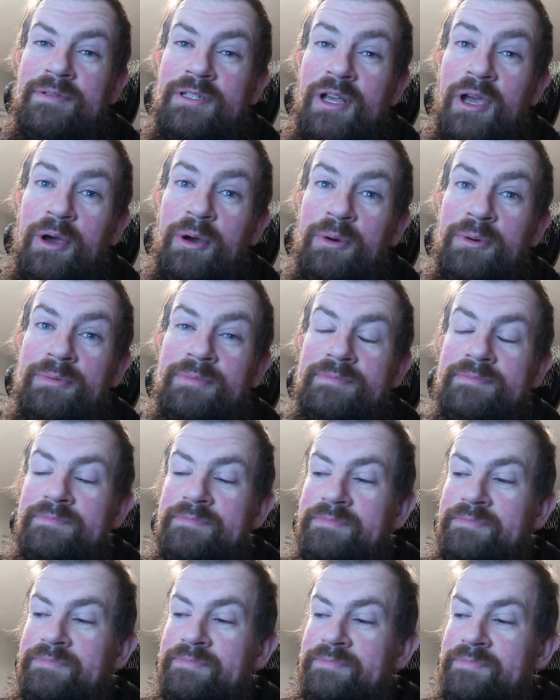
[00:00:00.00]
So
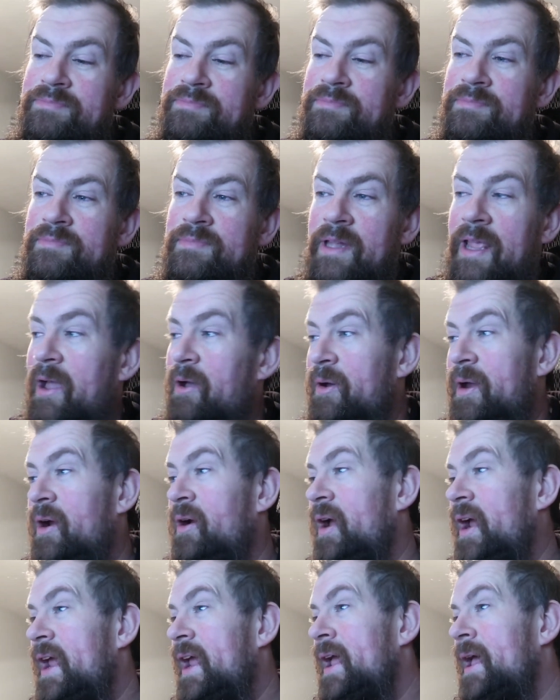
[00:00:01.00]
now
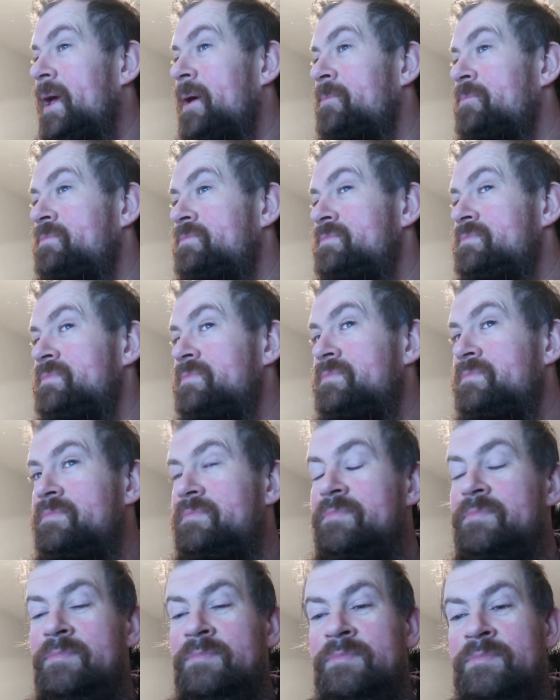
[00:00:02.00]
here I am,
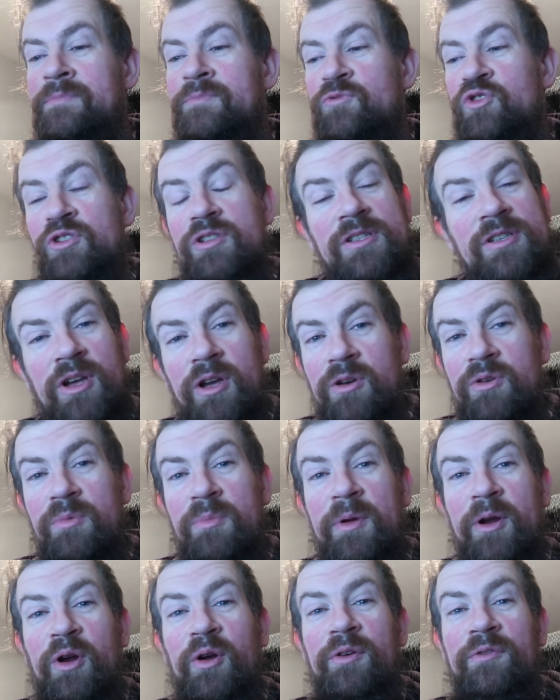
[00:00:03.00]
just talked to
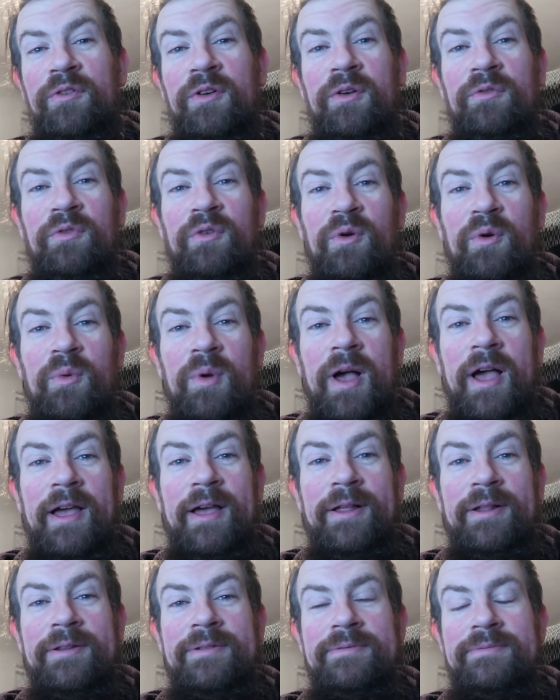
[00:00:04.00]
my girlfriend for a
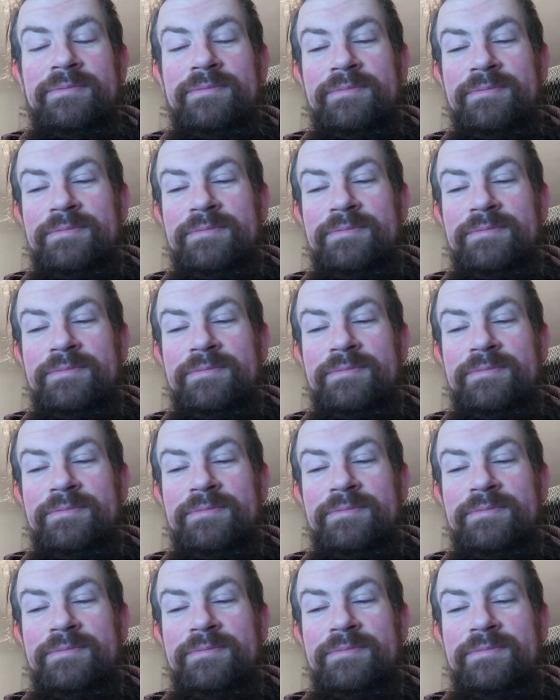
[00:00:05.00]
while,